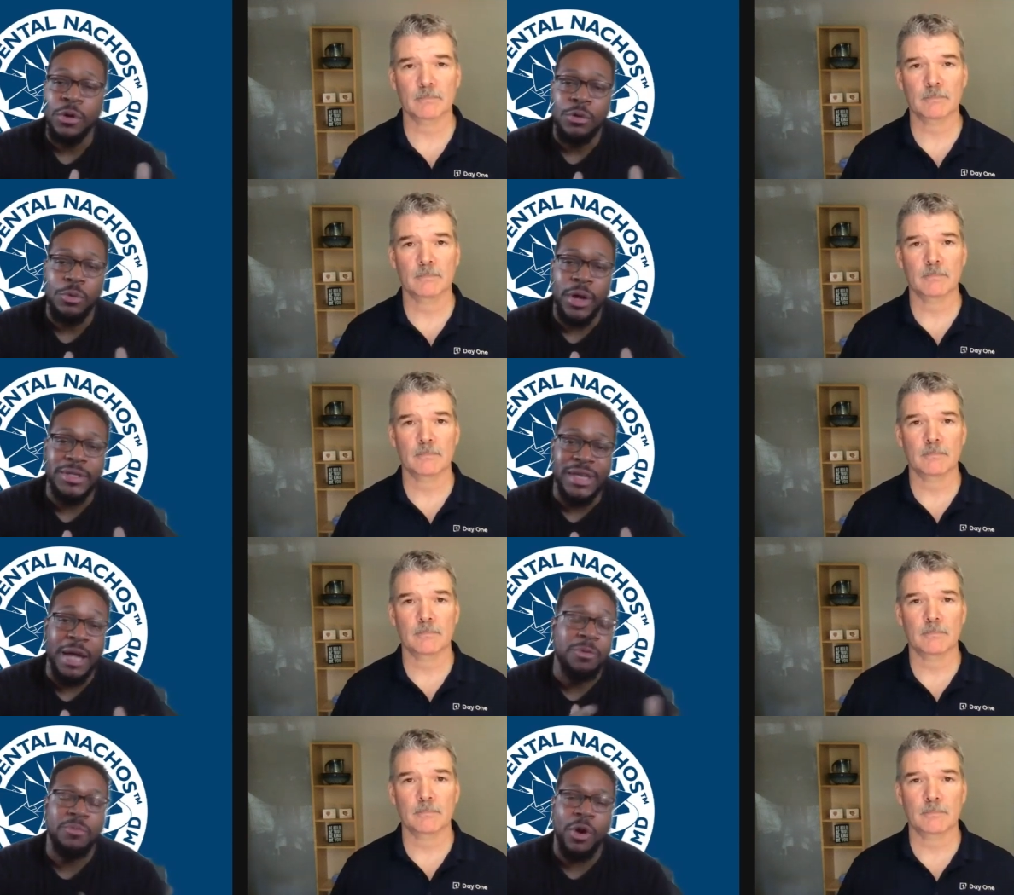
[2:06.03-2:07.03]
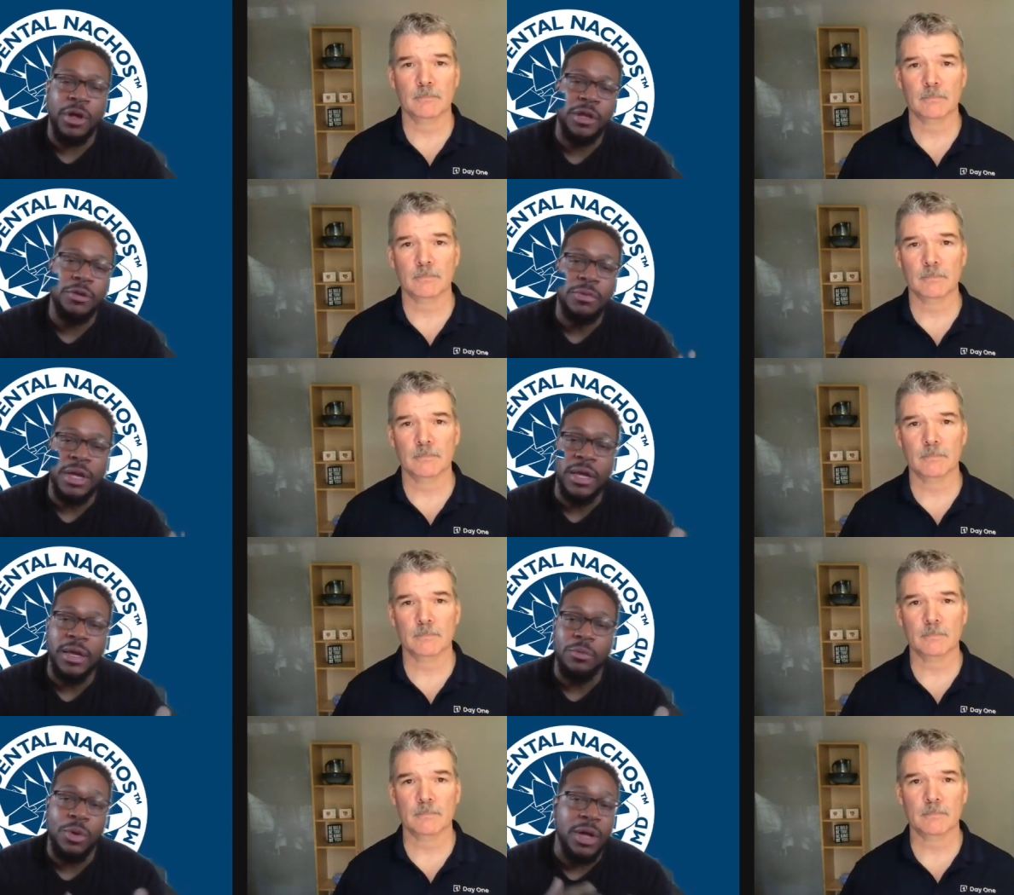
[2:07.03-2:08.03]
Speaker 1: what type of marketing you need
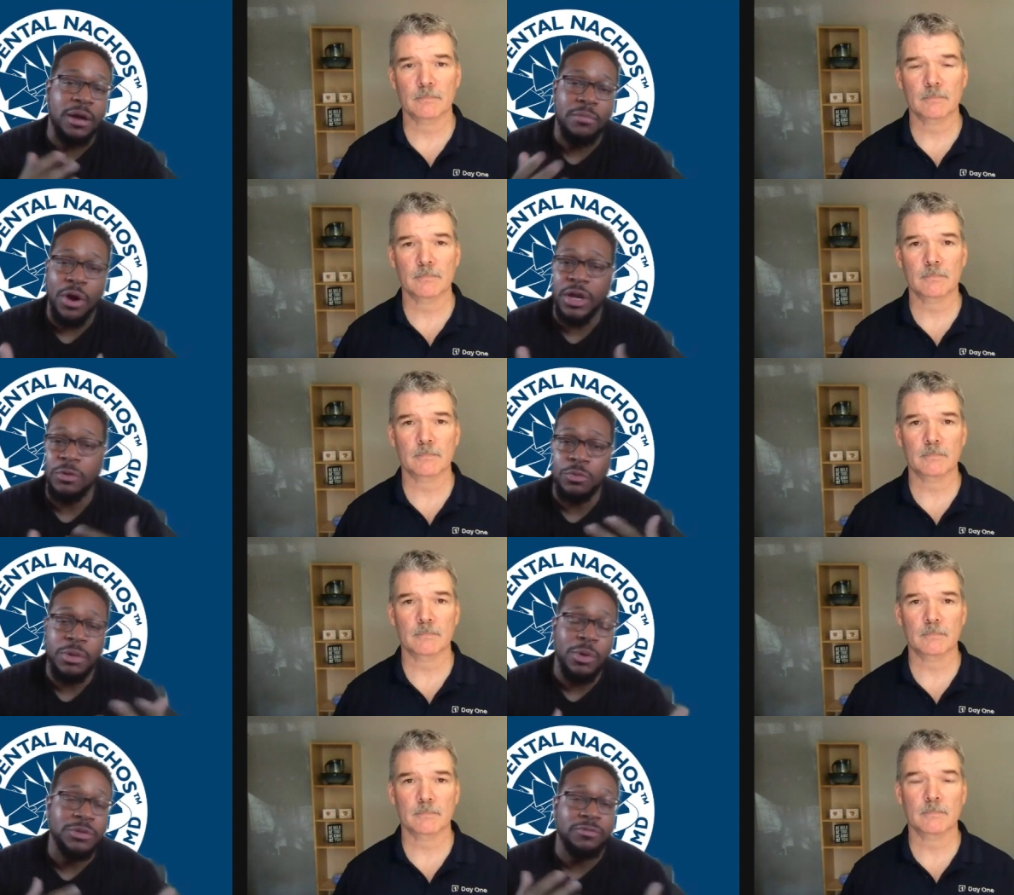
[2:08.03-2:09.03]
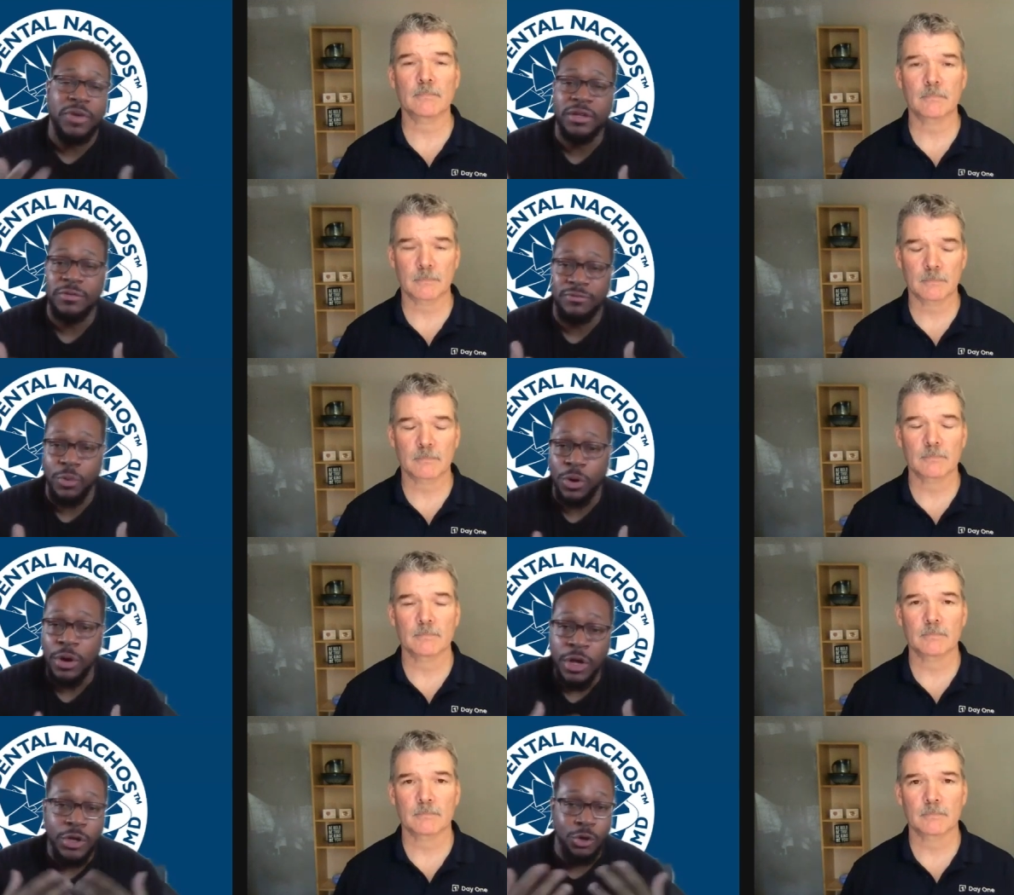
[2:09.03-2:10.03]
and what kind of marketing will be most effective for
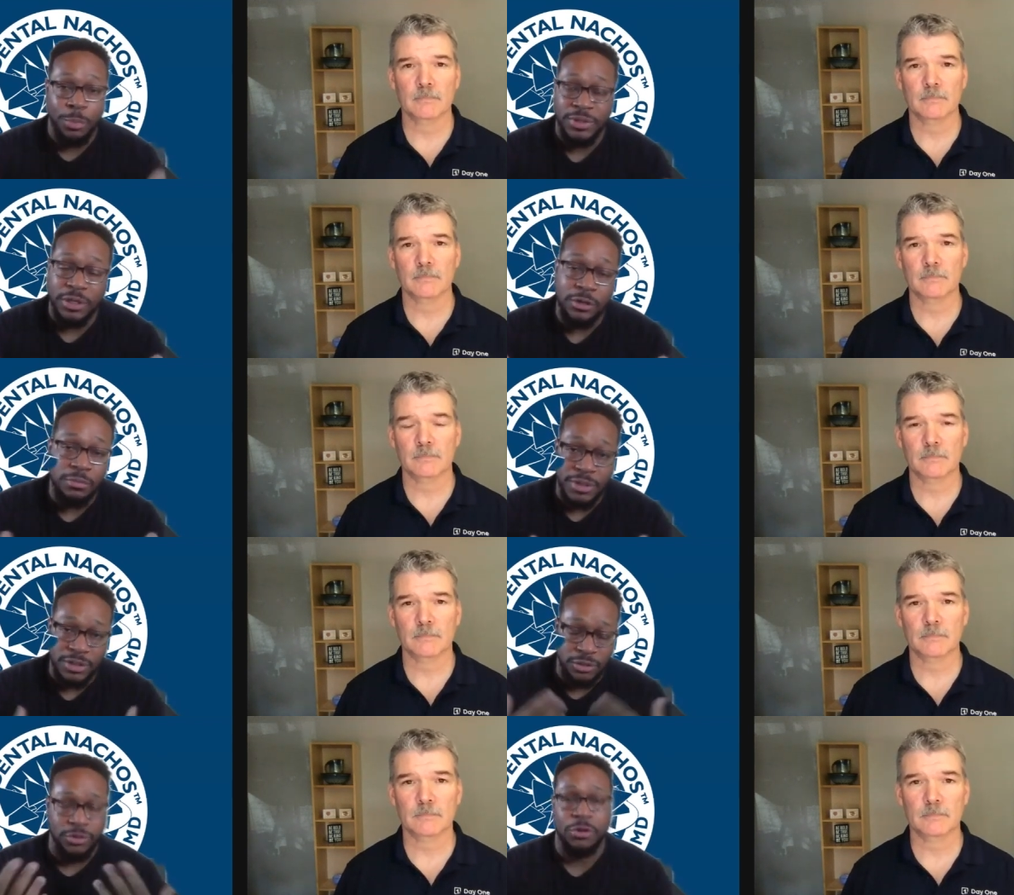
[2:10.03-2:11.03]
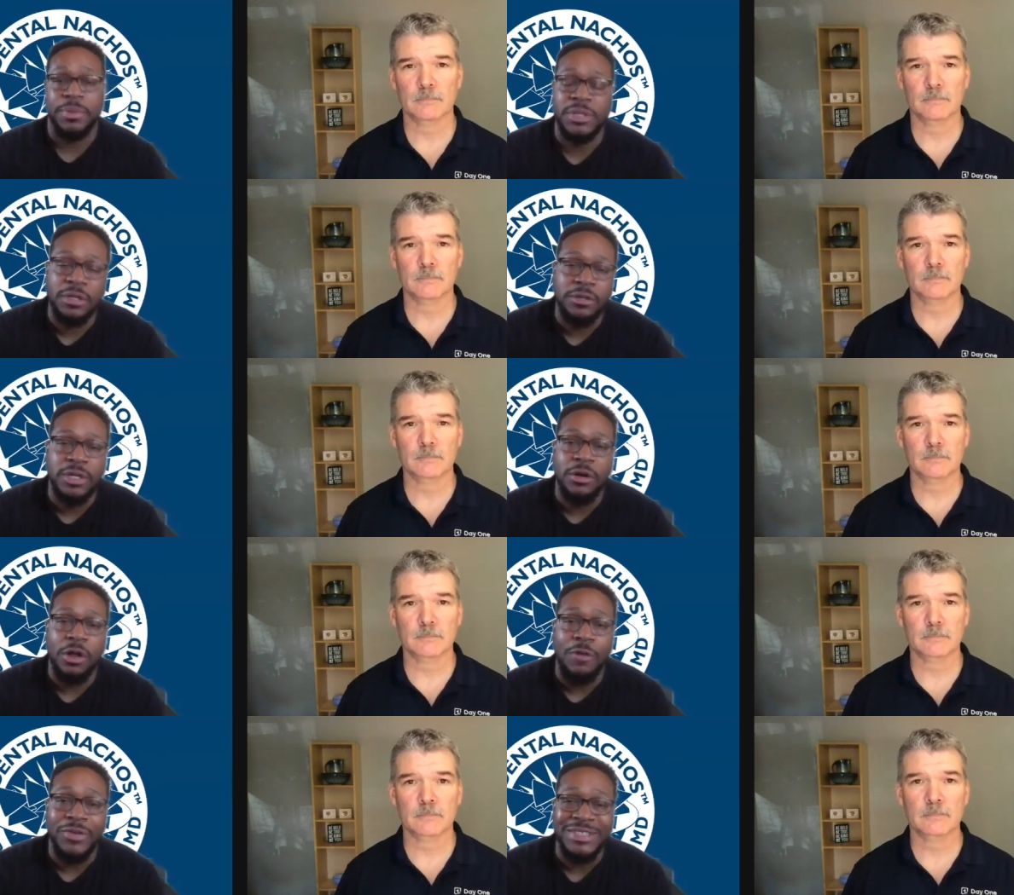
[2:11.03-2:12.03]
your particular business or your particular dental
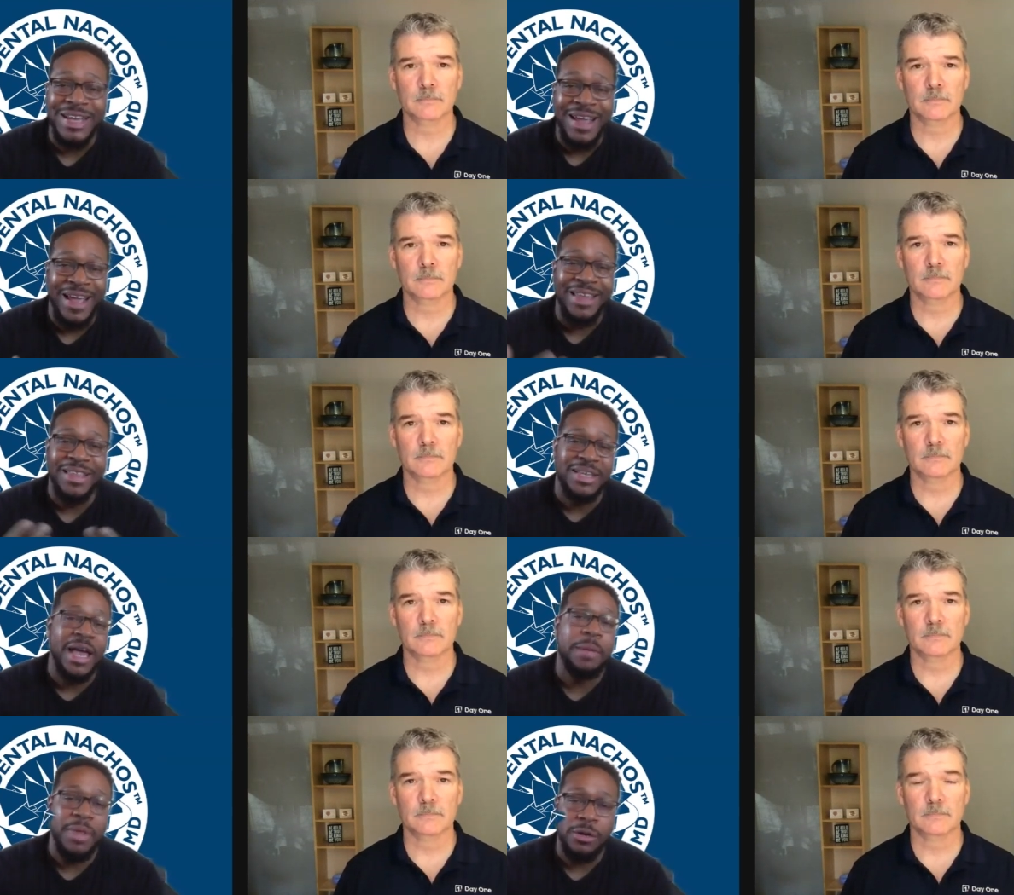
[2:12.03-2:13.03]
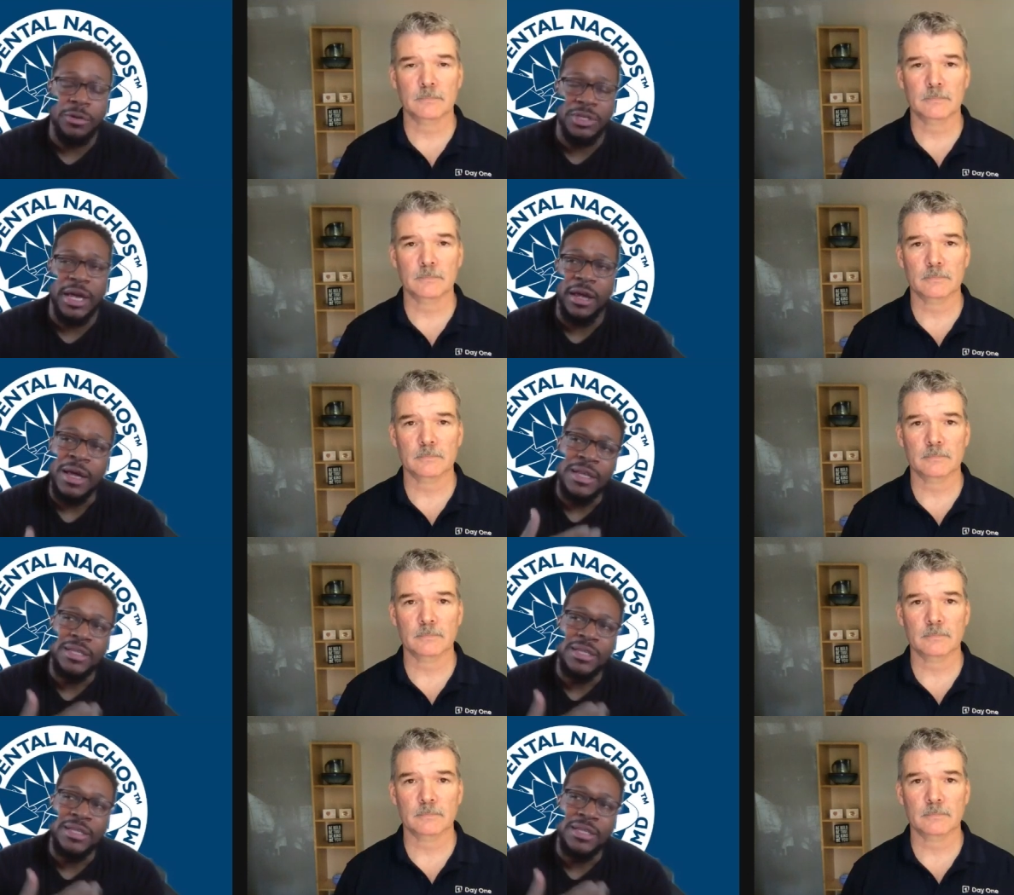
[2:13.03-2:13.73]
office and the time that it'll take.